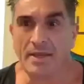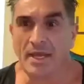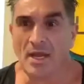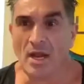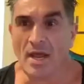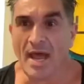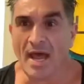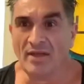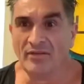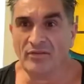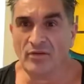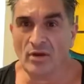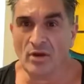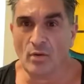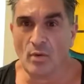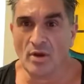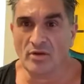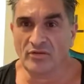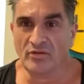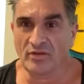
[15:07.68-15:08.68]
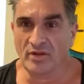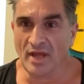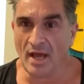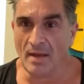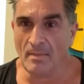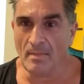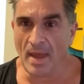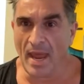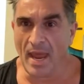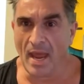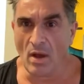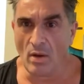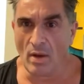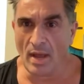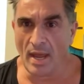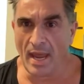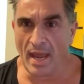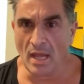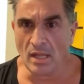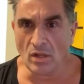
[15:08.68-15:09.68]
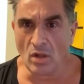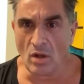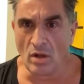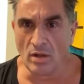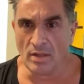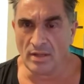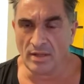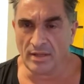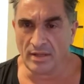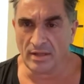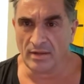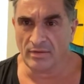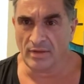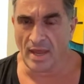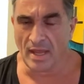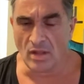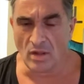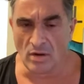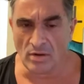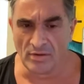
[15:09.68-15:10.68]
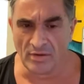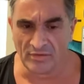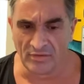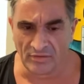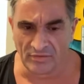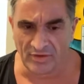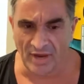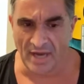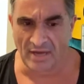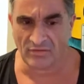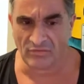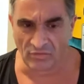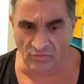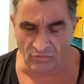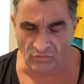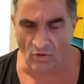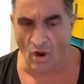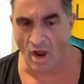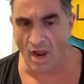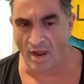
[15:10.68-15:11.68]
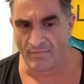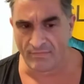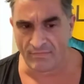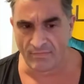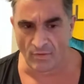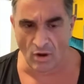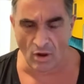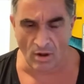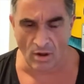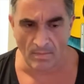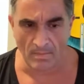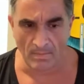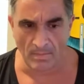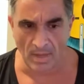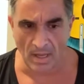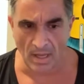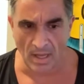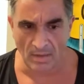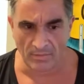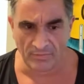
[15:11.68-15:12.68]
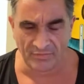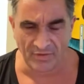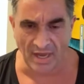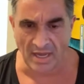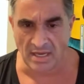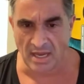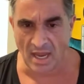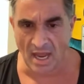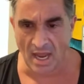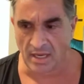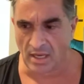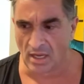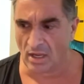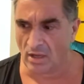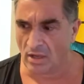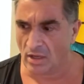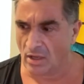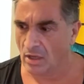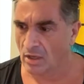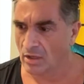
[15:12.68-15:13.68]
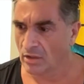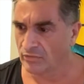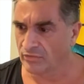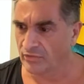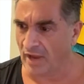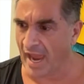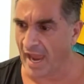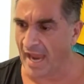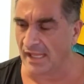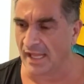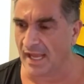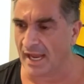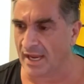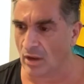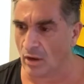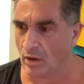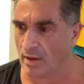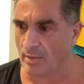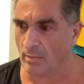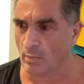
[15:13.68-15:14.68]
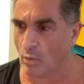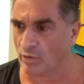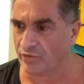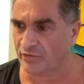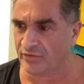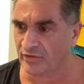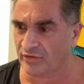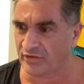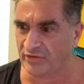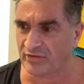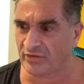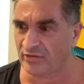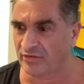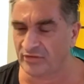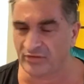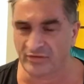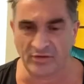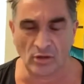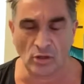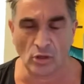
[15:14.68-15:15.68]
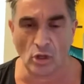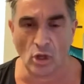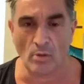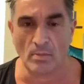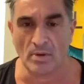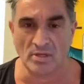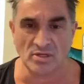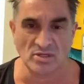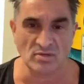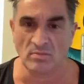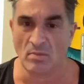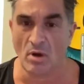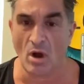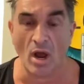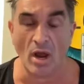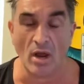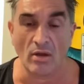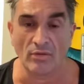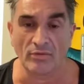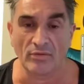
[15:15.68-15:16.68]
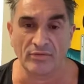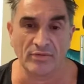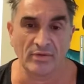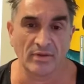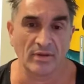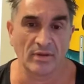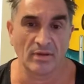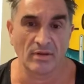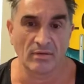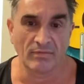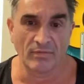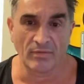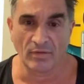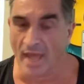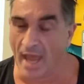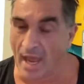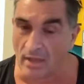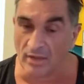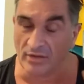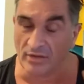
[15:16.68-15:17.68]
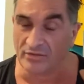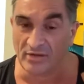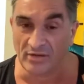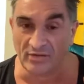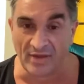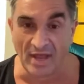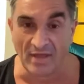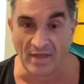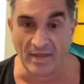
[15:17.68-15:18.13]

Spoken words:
Can I ask you a question? How long does it take to drive from San Diego to LA, and what's the distance in kilometers or miles for our listeners